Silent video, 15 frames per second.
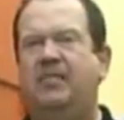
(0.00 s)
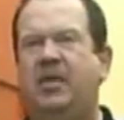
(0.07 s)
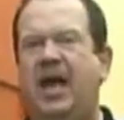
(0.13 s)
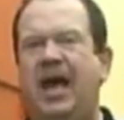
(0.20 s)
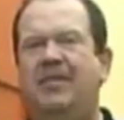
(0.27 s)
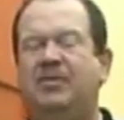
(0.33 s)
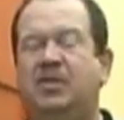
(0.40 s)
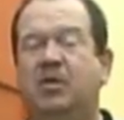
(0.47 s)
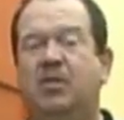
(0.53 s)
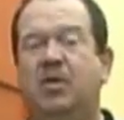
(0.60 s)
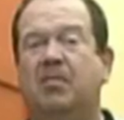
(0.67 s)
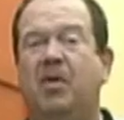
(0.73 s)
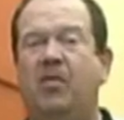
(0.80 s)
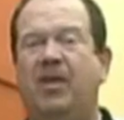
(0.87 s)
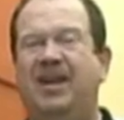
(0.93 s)
up the apple till
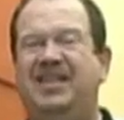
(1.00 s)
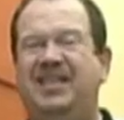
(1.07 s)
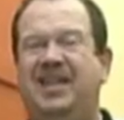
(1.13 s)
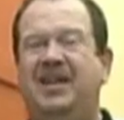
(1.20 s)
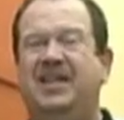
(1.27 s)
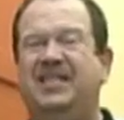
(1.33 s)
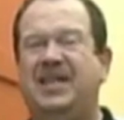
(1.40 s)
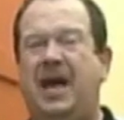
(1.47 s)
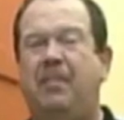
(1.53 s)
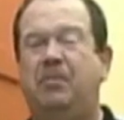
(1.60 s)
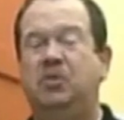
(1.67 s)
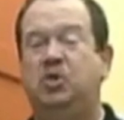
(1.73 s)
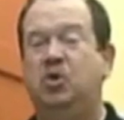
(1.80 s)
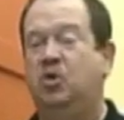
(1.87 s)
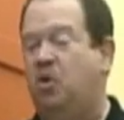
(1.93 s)
we're about ready to eat it because
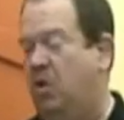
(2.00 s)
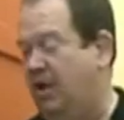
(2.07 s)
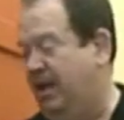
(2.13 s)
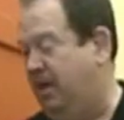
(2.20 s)
apples do go